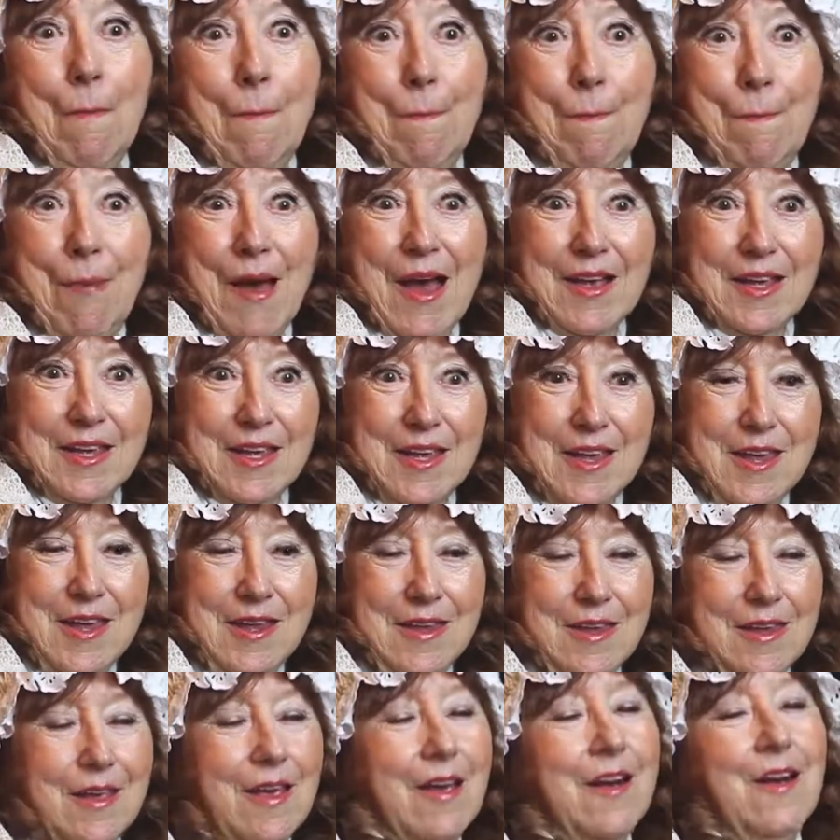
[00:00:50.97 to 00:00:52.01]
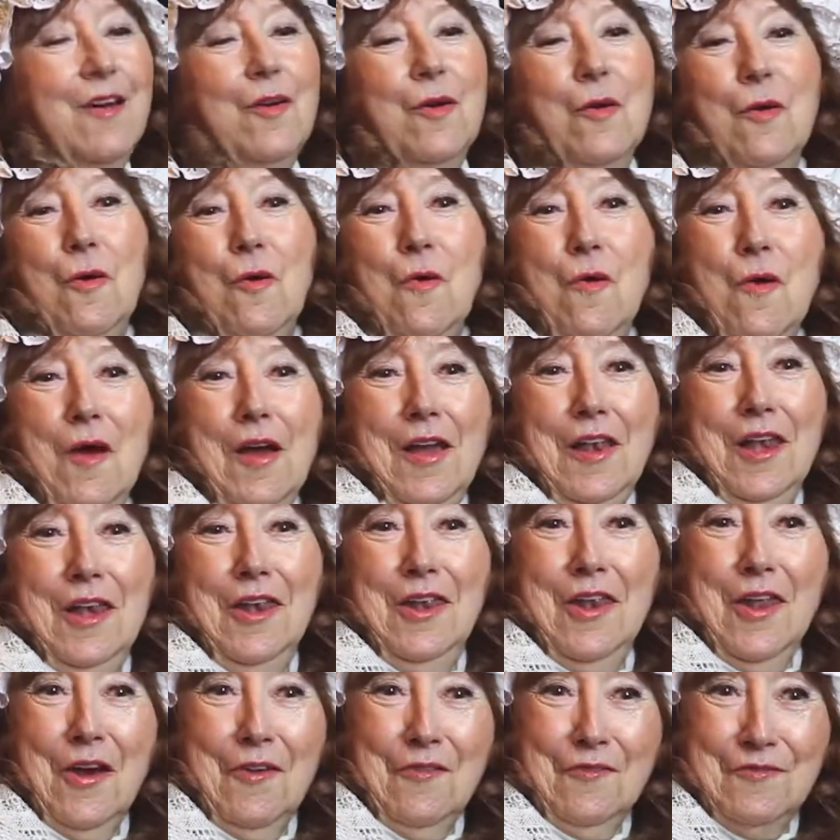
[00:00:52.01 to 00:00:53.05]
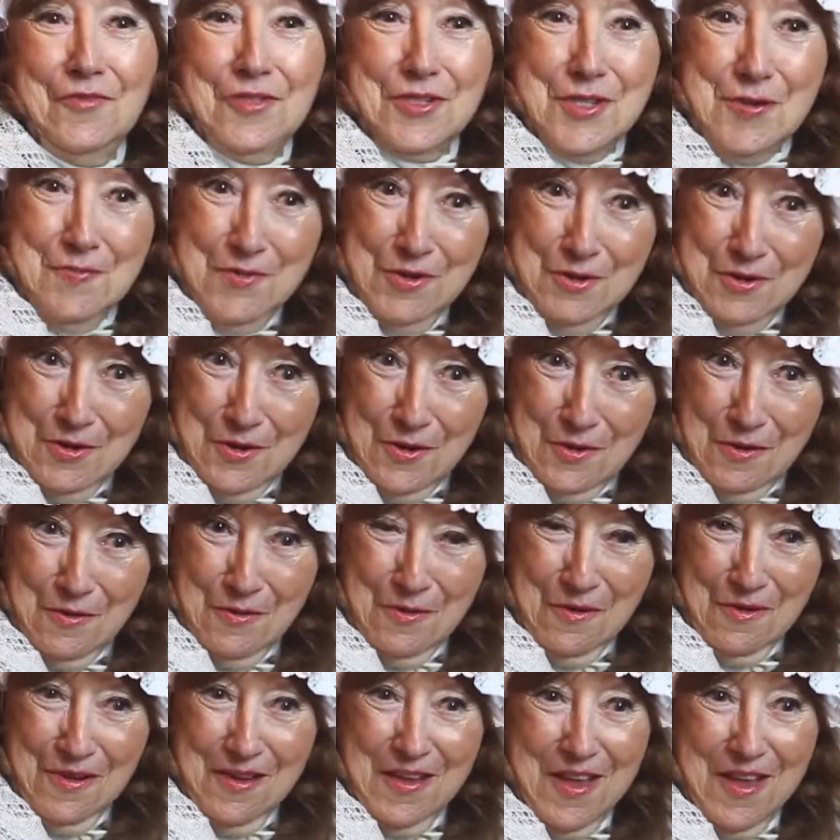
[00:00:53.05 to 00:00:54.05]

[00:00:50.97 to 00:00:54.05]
Baccy. Oh, I loves him, you know.